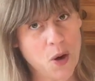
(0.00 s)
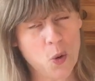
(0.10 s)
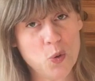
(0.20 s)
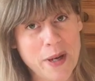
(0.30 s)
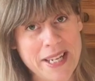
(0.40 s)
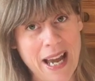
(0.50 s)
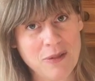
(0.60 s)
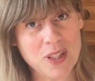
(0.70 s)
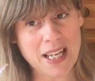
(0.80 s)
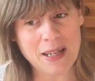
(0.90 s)
all the way
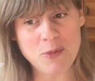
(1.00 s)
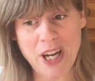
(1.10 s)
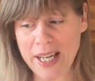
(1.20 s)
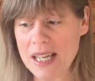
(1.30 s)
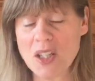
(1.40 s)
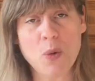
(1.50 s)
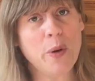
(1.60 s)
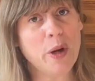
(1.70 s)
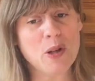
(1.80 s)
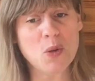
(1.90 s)
down the denim jacket. So they
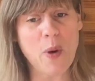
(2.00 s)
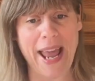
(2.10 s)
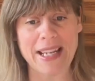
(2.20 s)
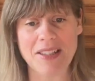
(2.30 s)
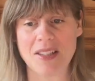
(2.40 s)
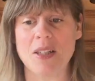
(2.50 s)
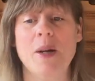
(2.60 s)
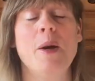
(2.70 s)
won't go to waste.